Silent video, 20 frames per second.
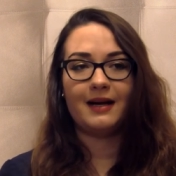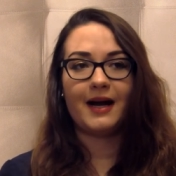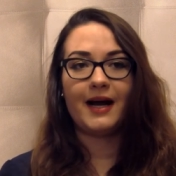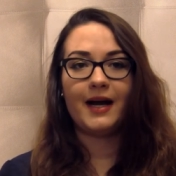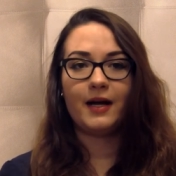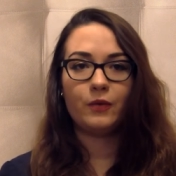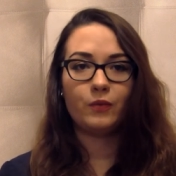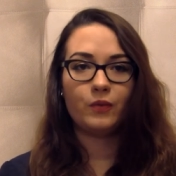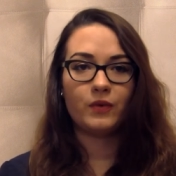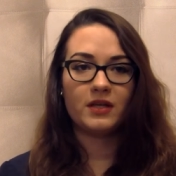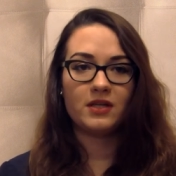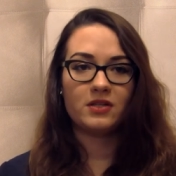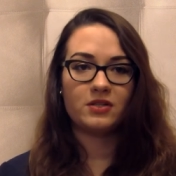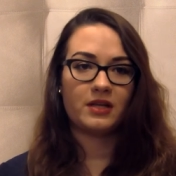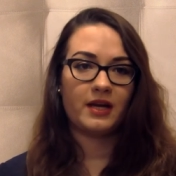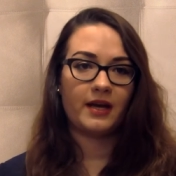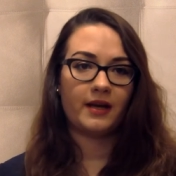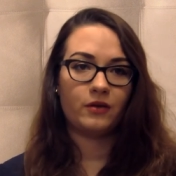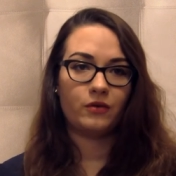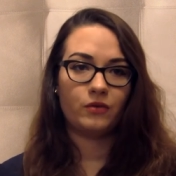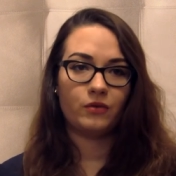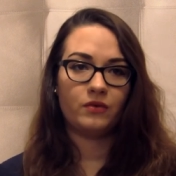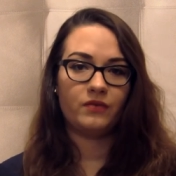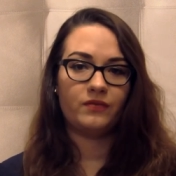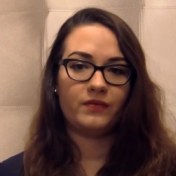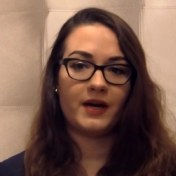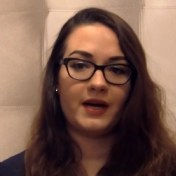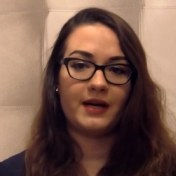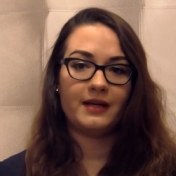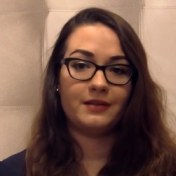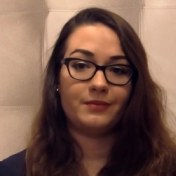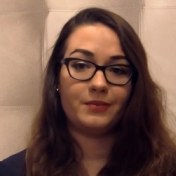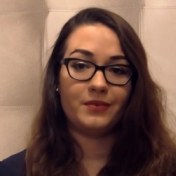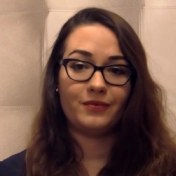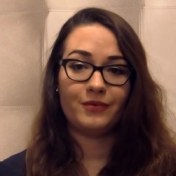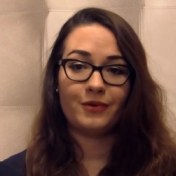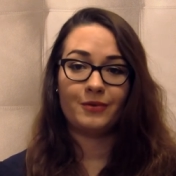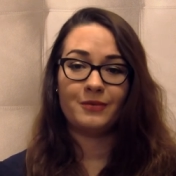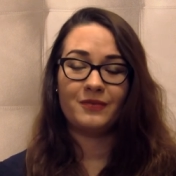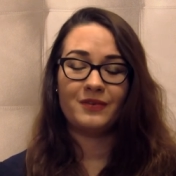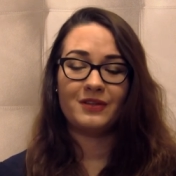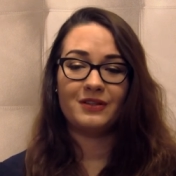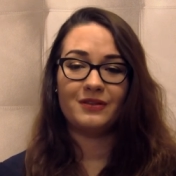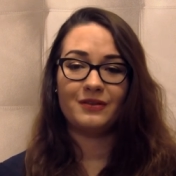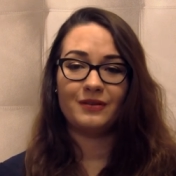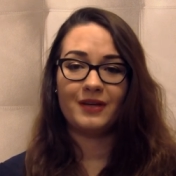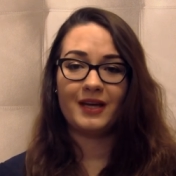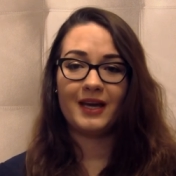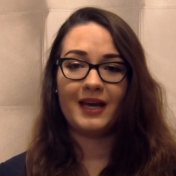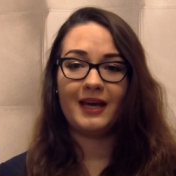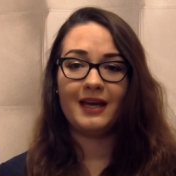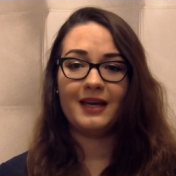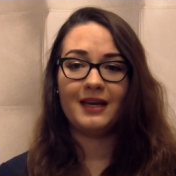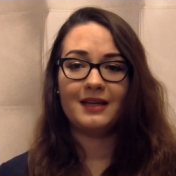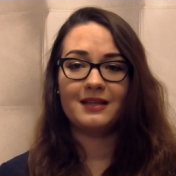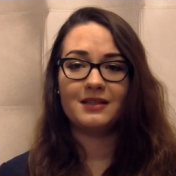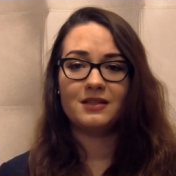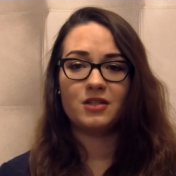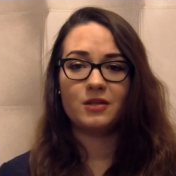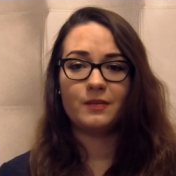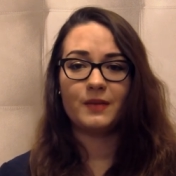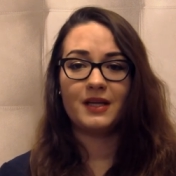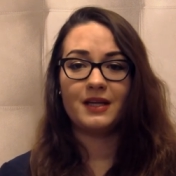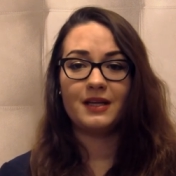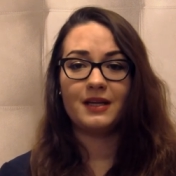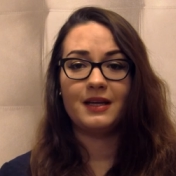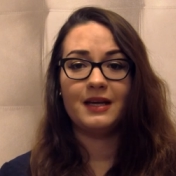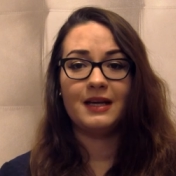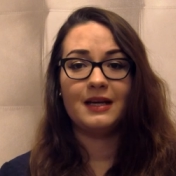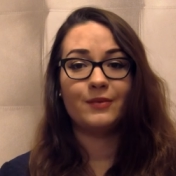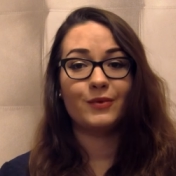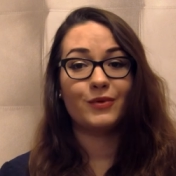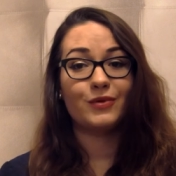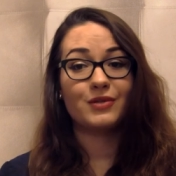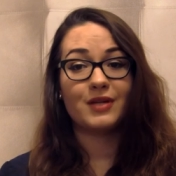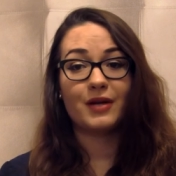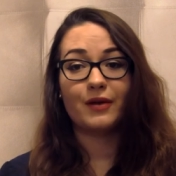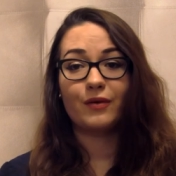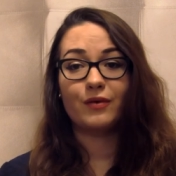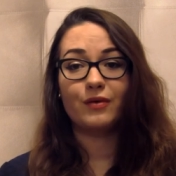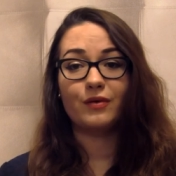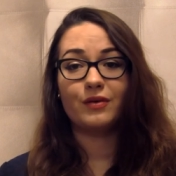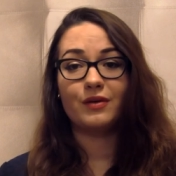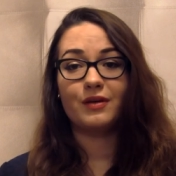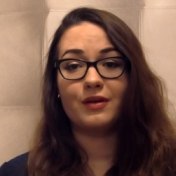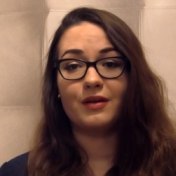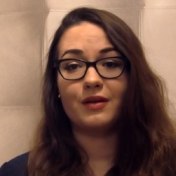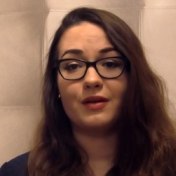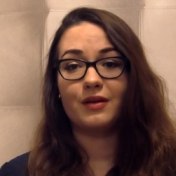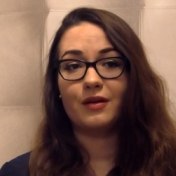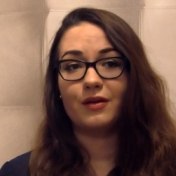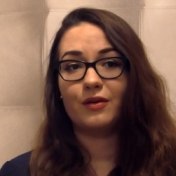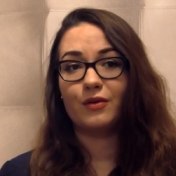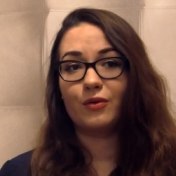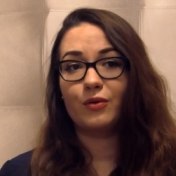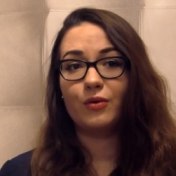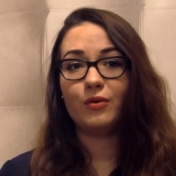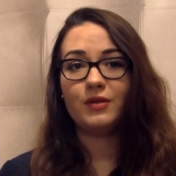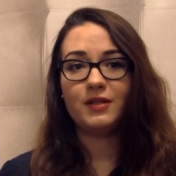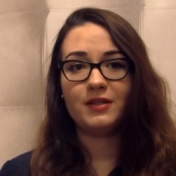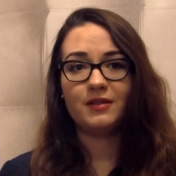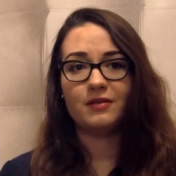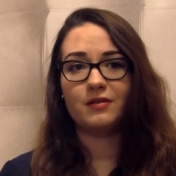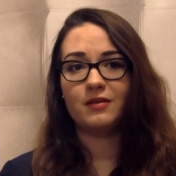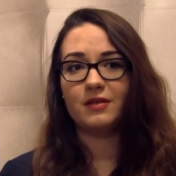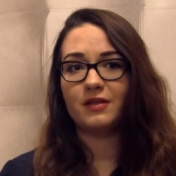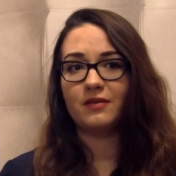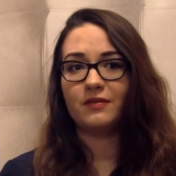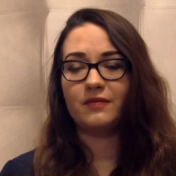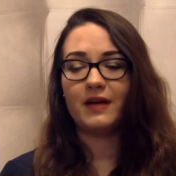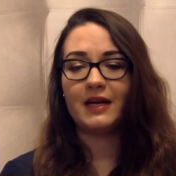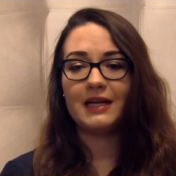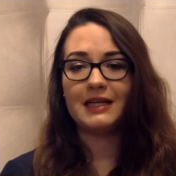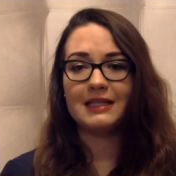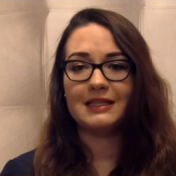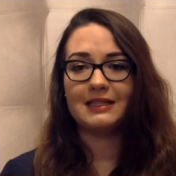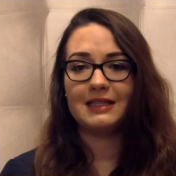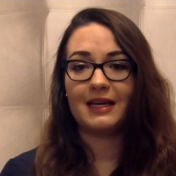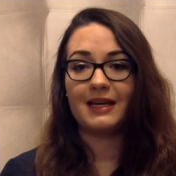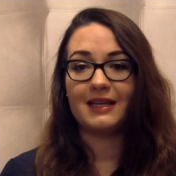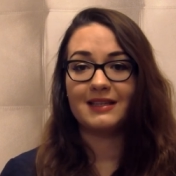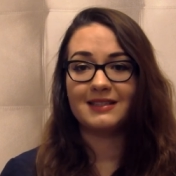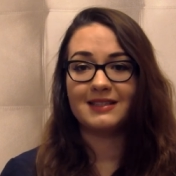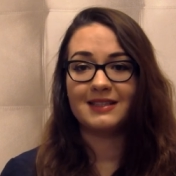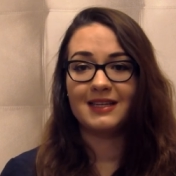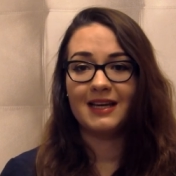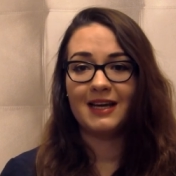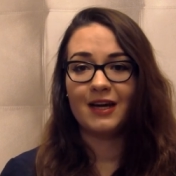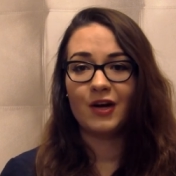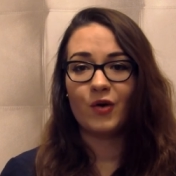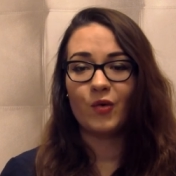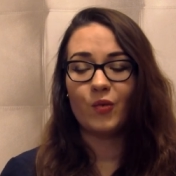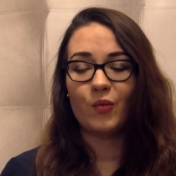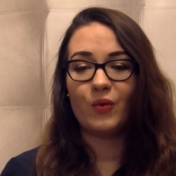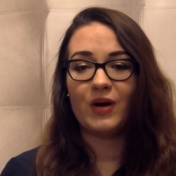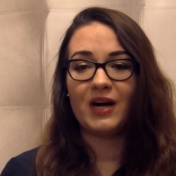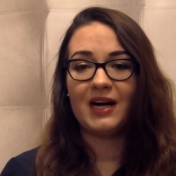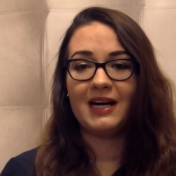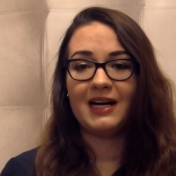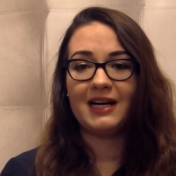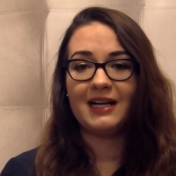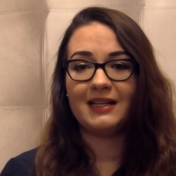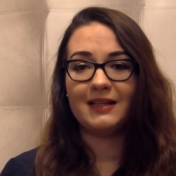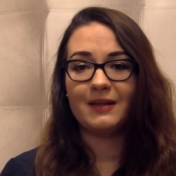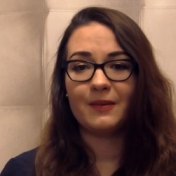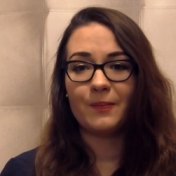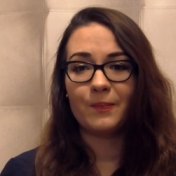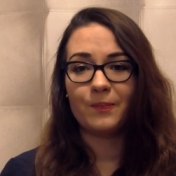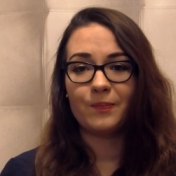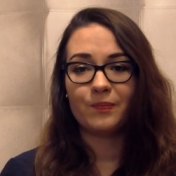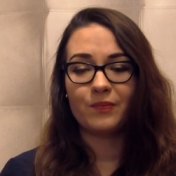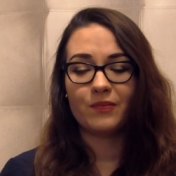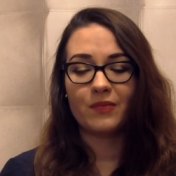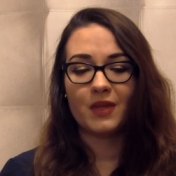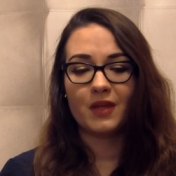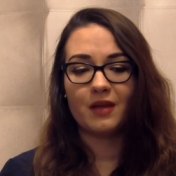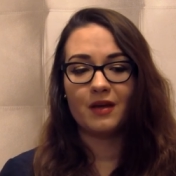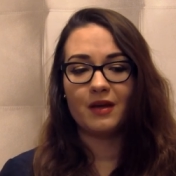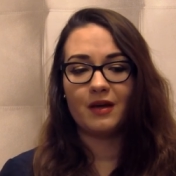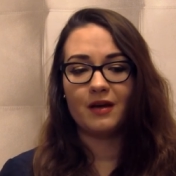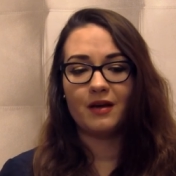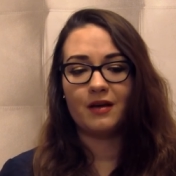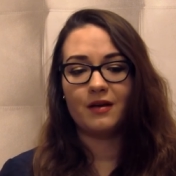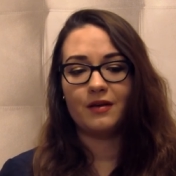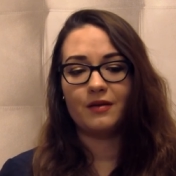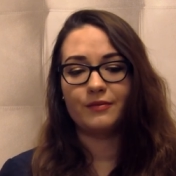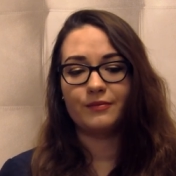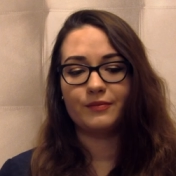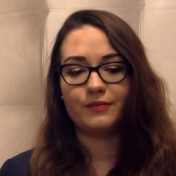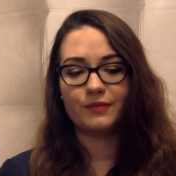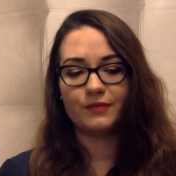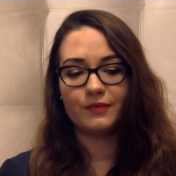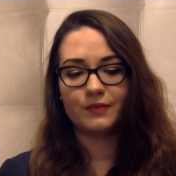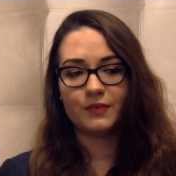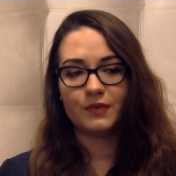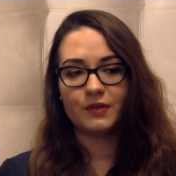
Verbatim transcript: I wish I could find before moving to UK and Germany because I uh, couldn't really find that well um,